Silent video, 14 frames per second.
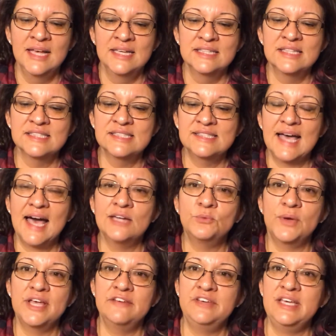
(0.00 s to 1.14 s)
The sad
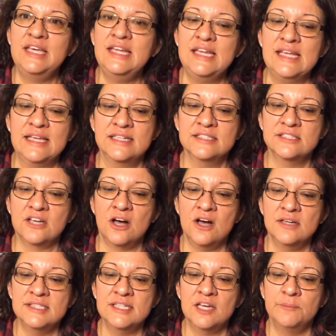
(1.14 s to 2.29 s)
way of eating is
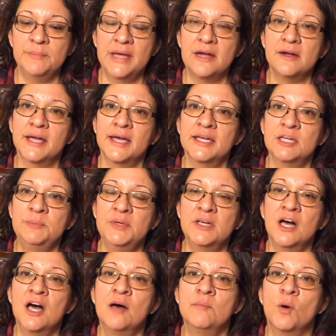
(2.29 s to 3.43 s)
causing America to
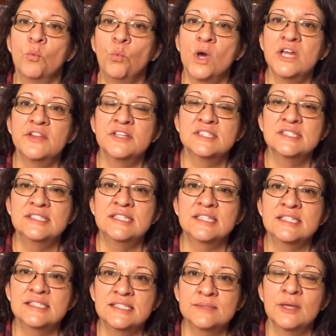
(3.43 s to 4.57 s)
become one of the
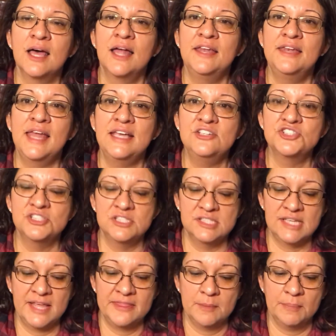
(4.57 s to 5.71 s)
sickest nations
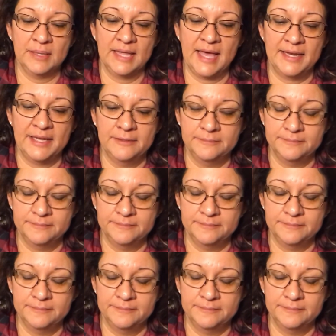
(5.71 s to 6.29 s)
in the planet.